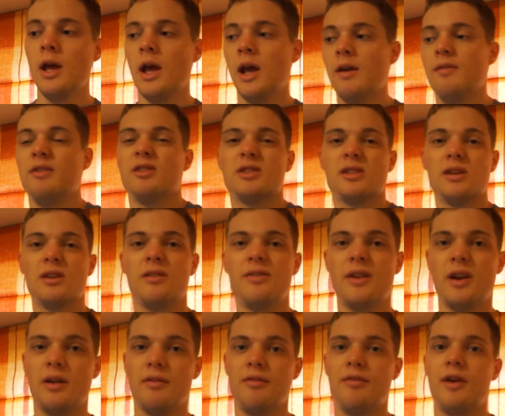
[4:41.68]
If you're still
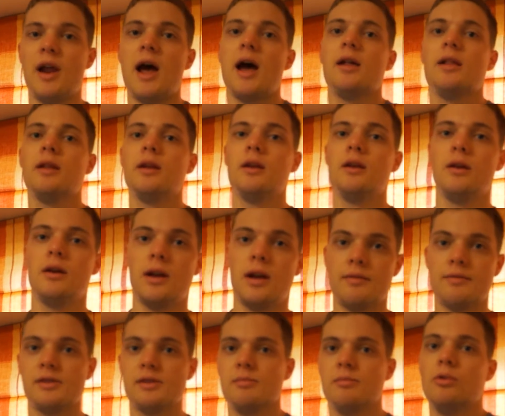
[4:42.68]
feeling flat, then you can
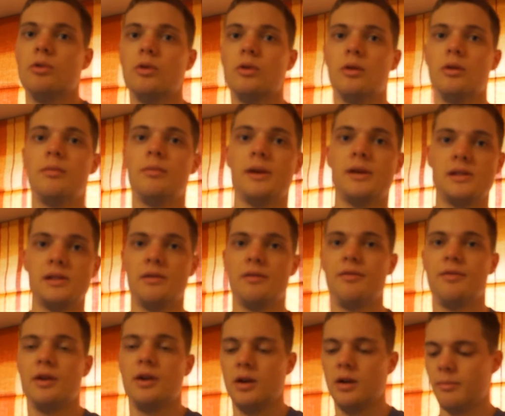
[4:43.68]
have some more, make yourself
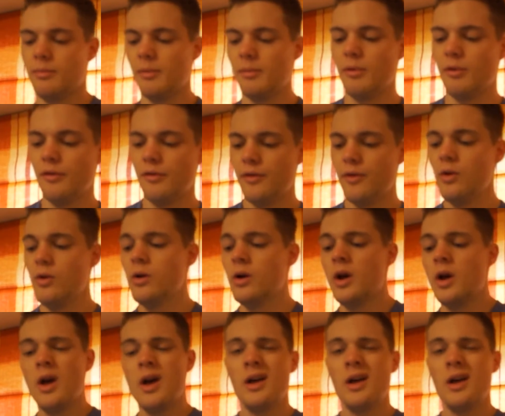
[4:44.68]
feel a little bit more full.